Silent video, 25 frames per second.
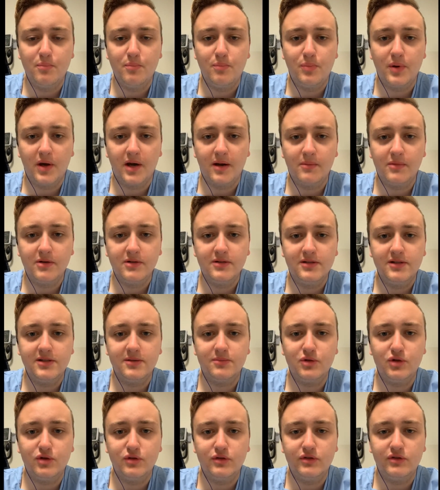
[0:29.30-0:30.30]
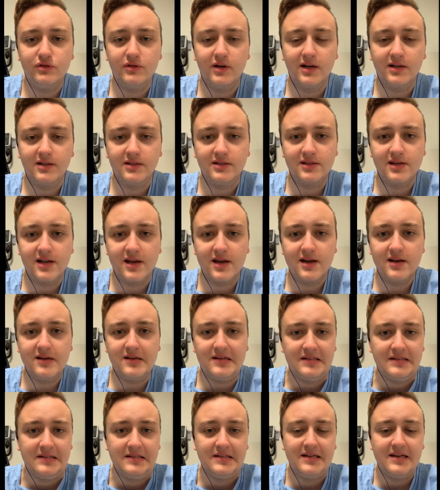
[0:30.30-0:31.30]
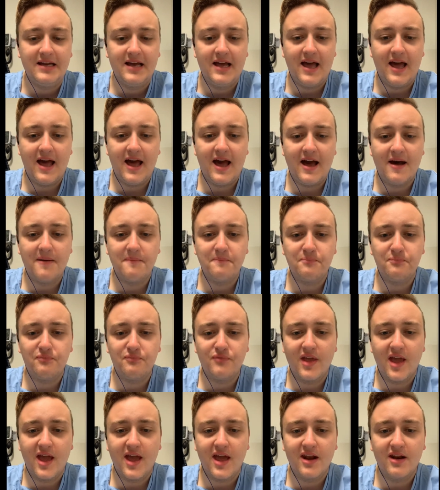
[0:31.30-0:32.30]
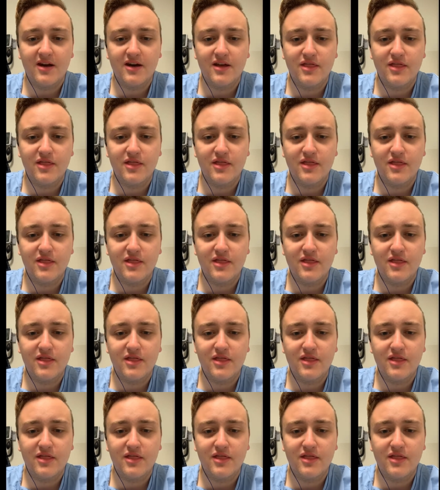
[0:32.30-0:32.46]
but I'm on some good drugs now, and I